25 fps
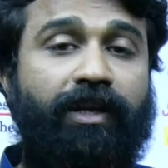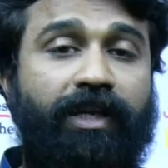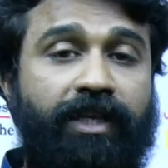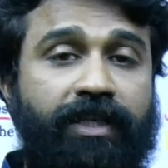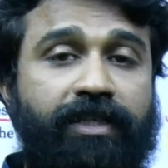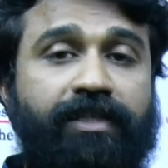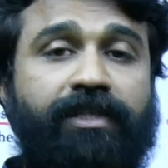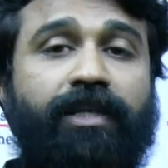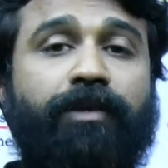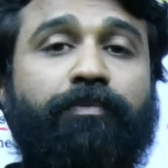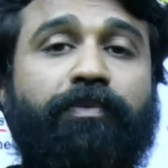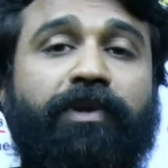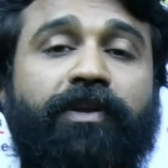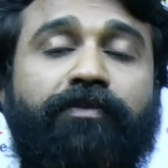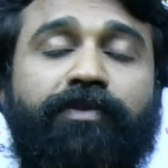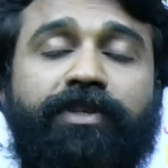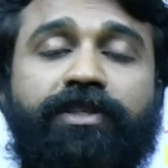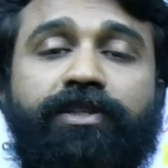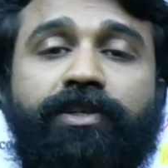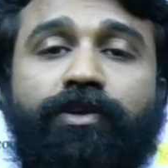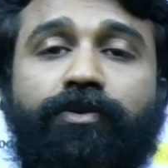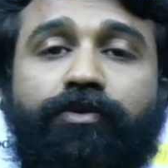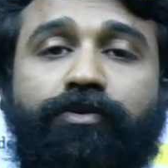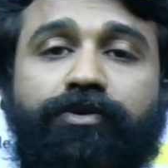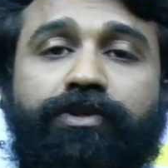recent
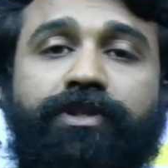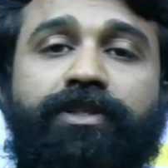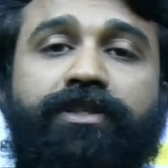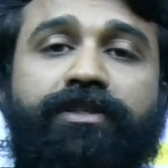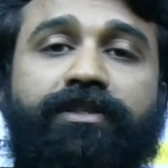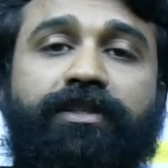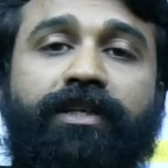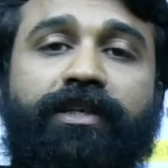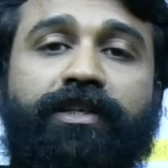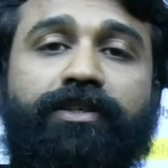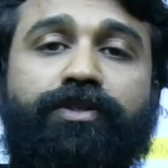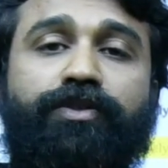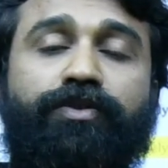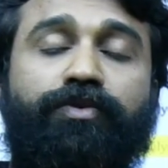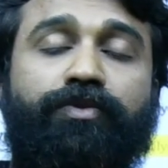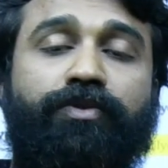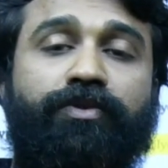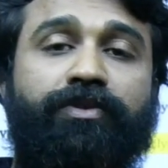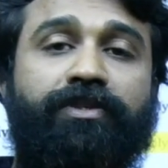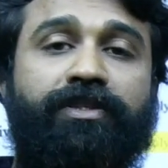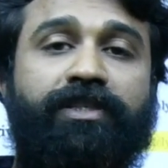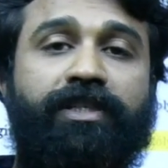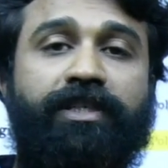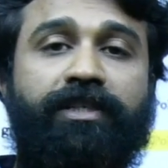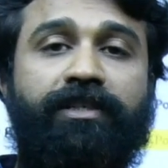previous year questions, that is
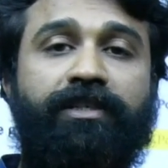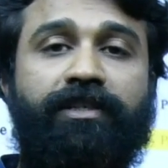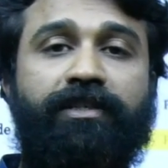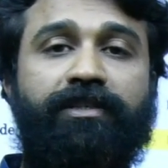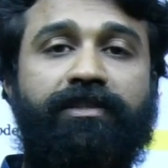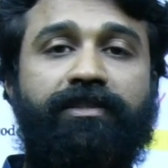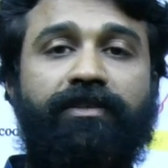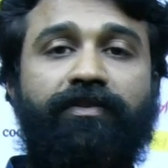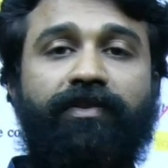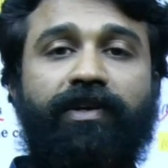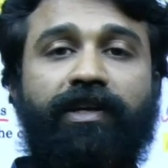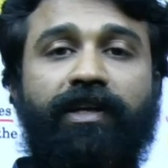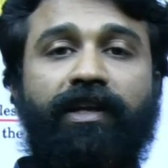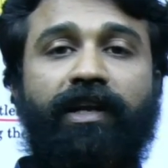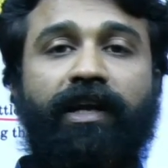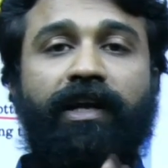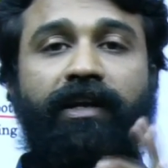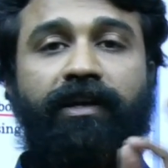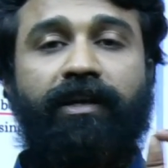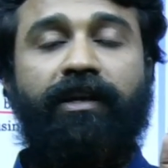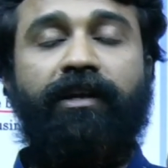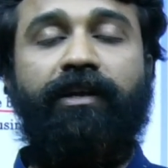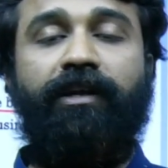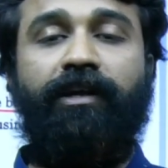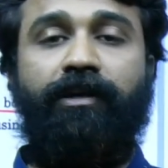2016, 17,
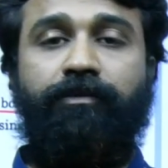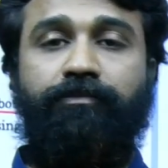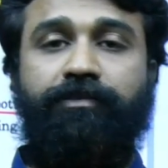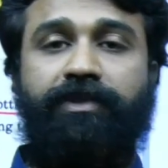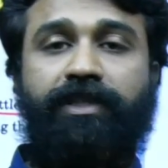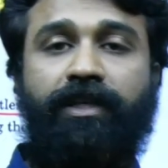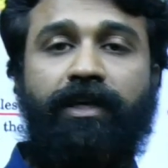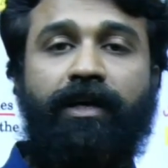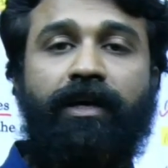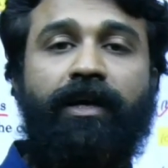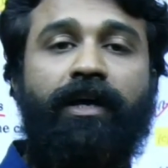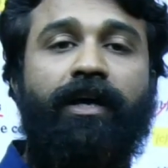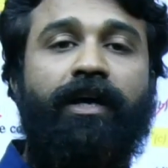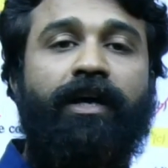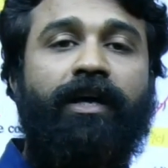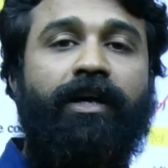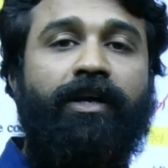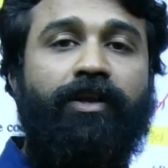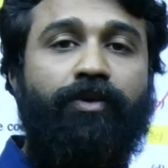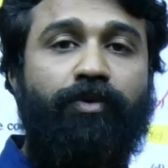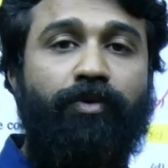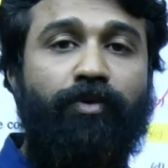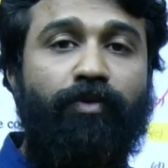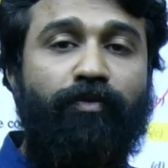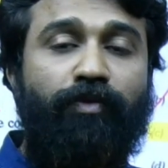18 times,
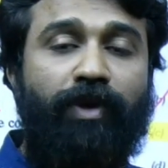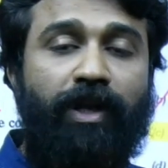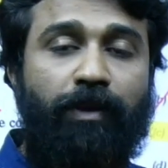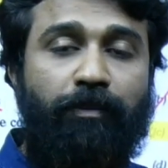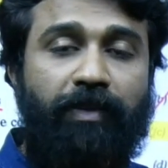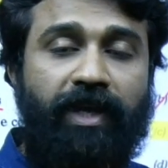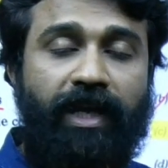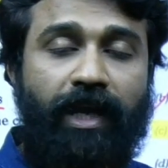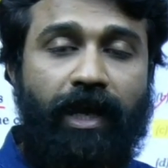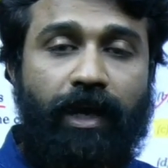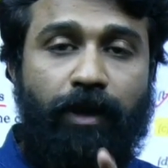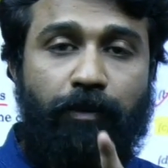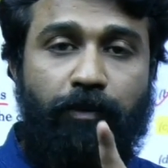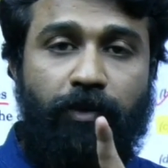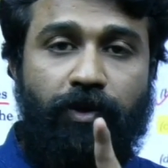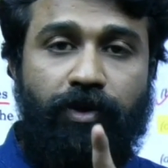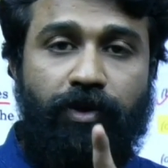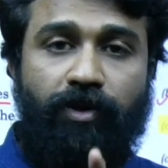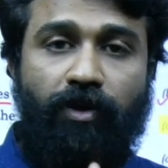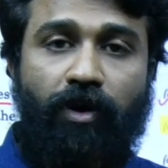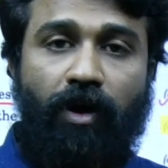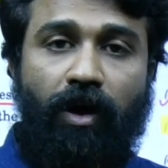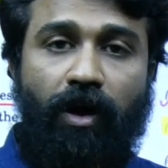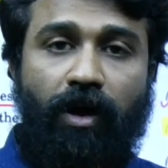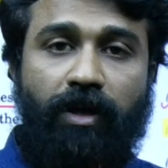you will be able
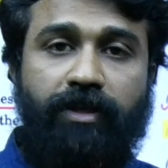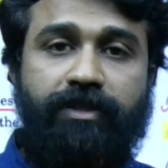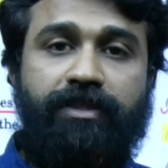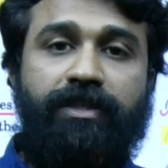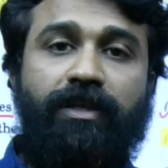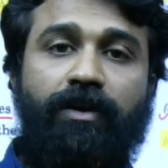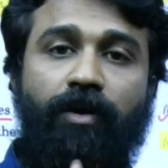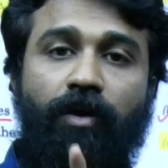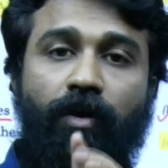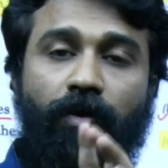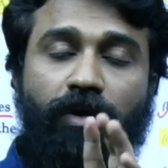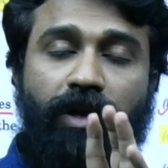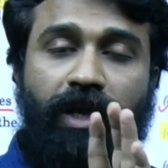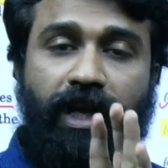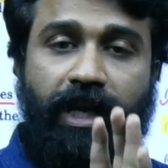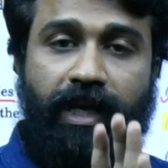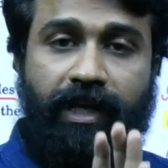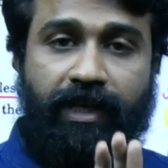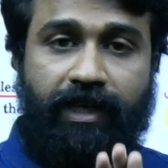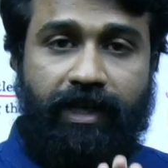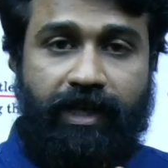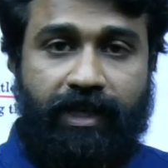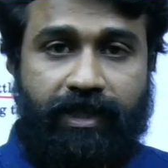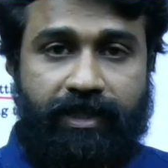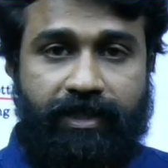to answer
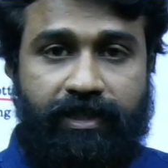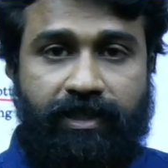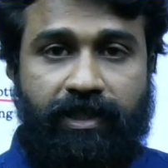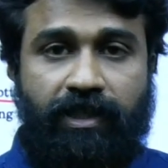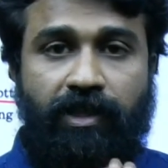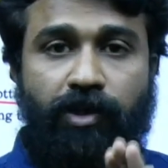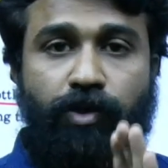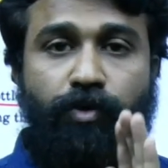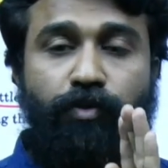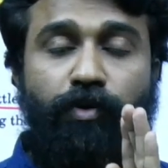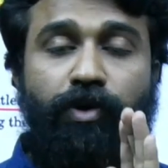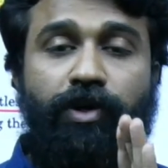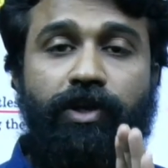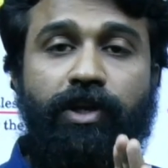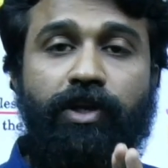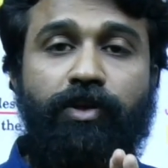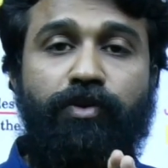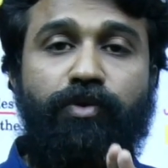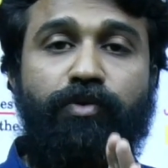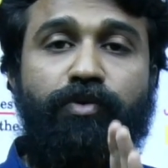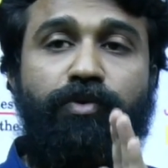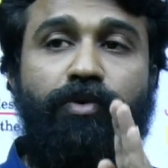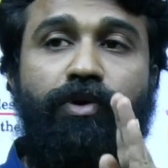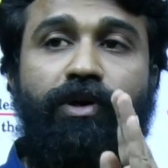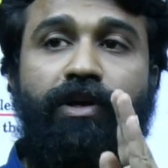at least 20
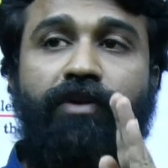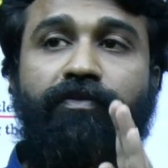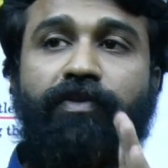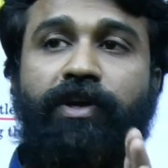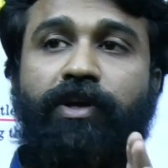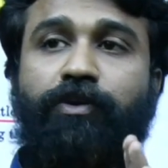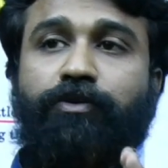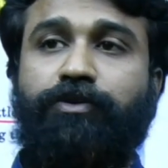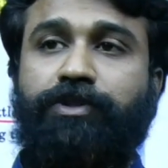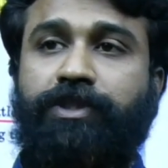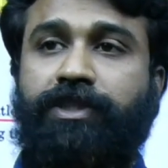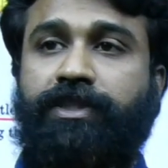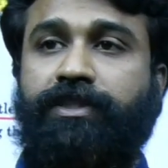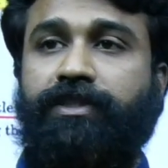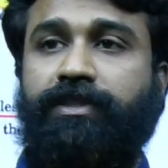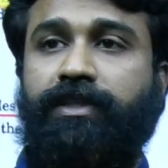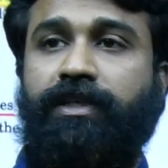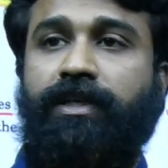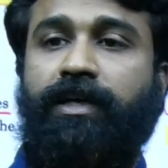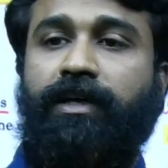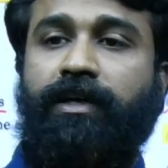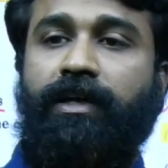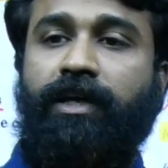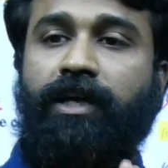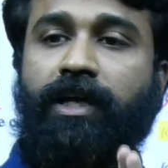to 25 questions.
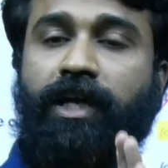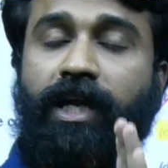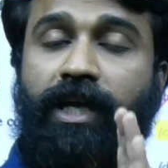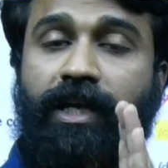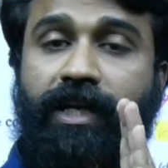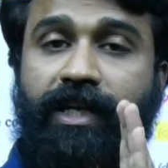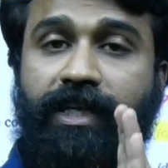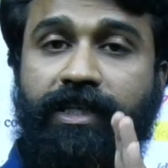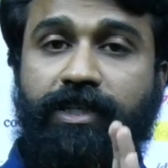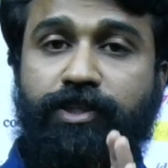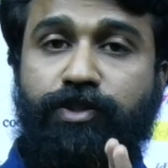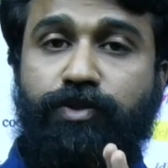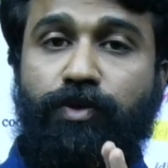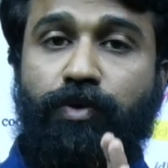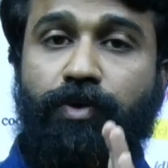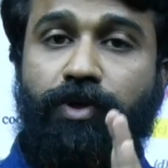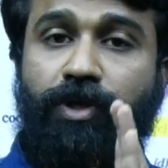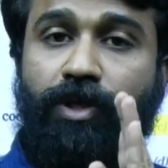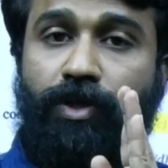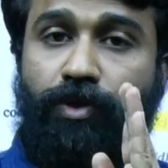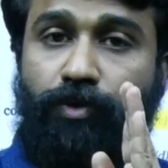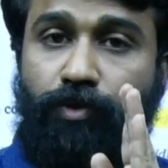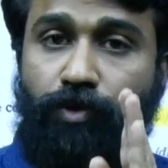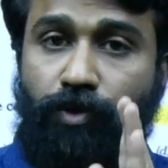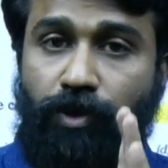At least
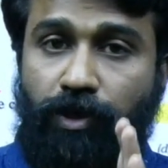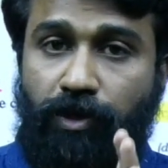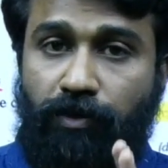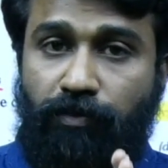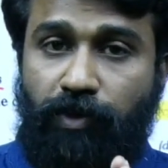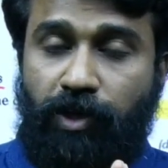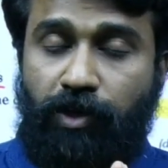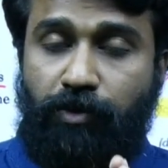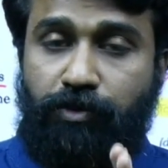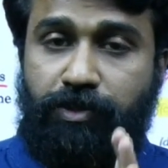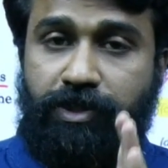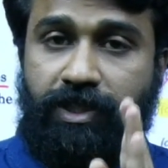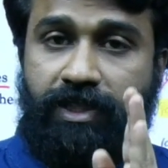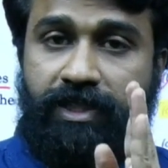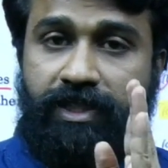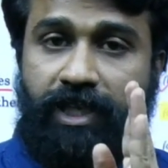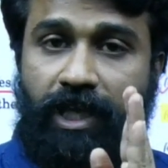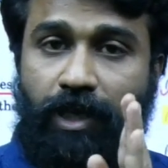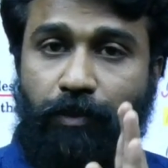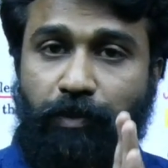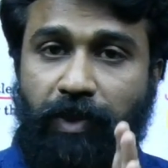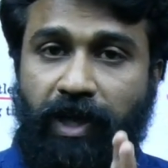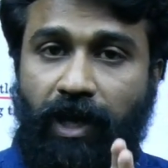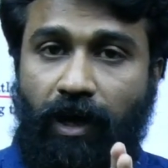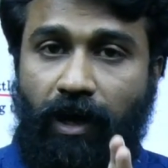20 to 25 questions
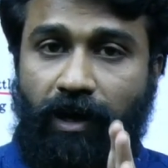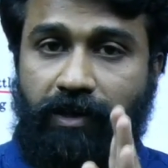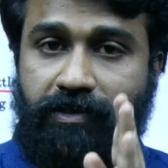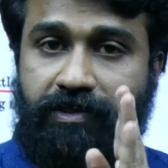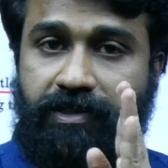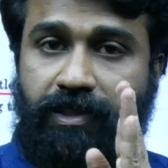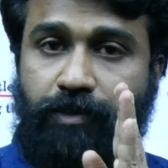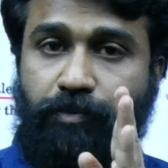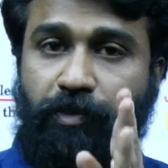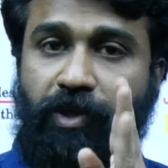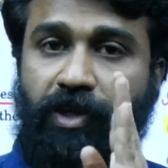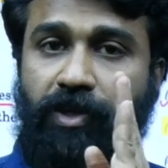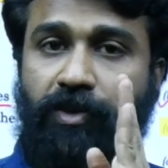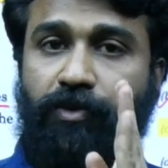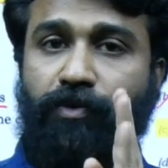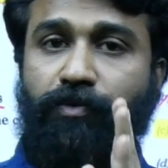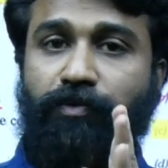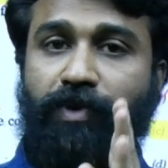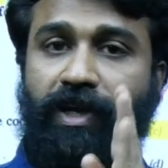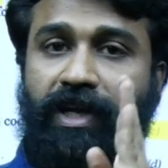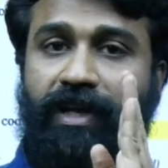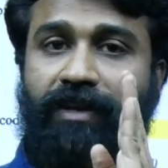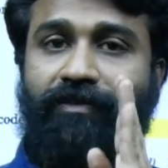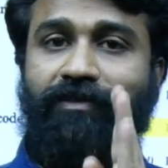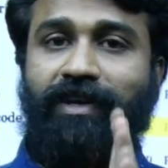can be answered by you
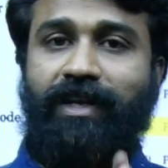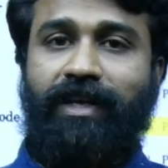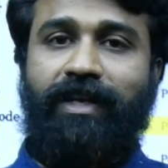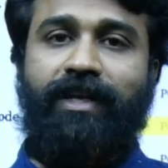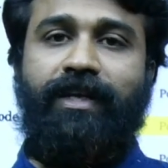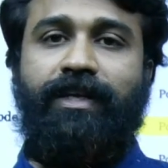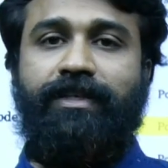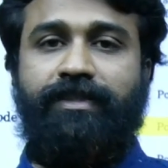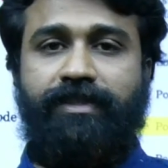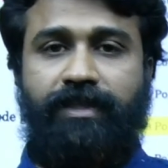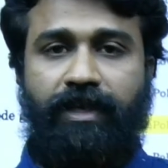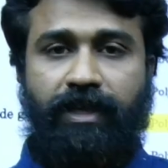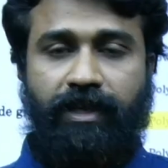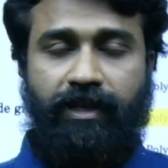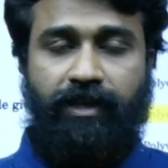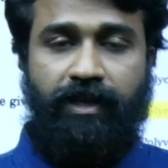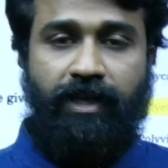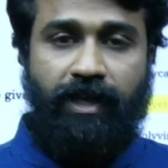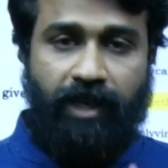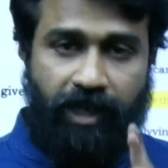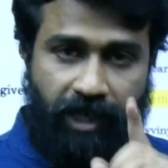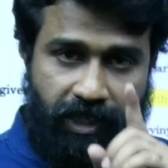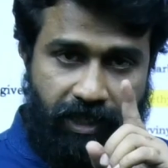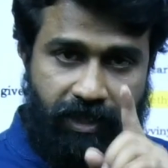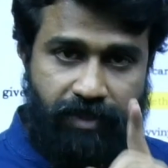very easily.
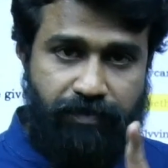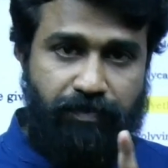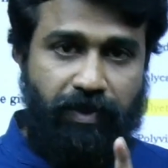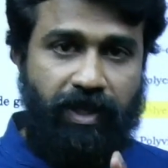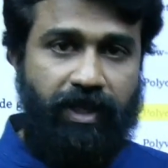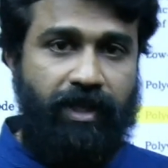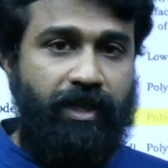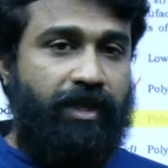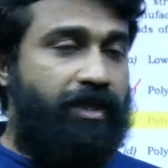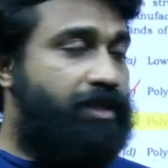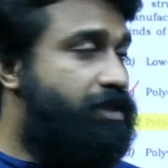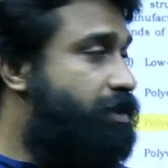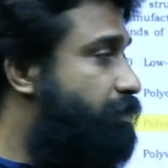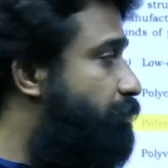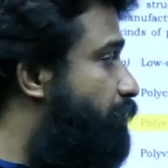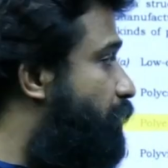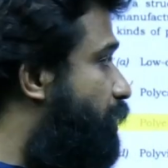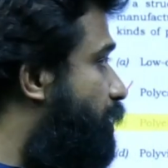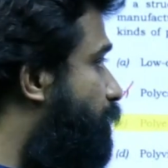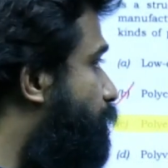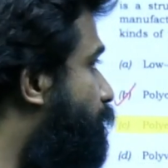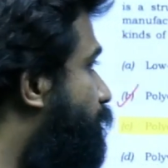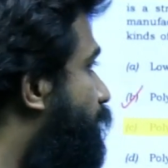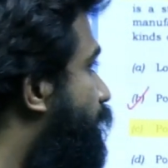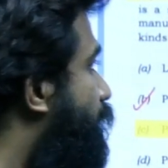It is very easy for
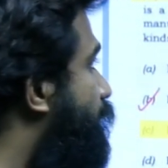you.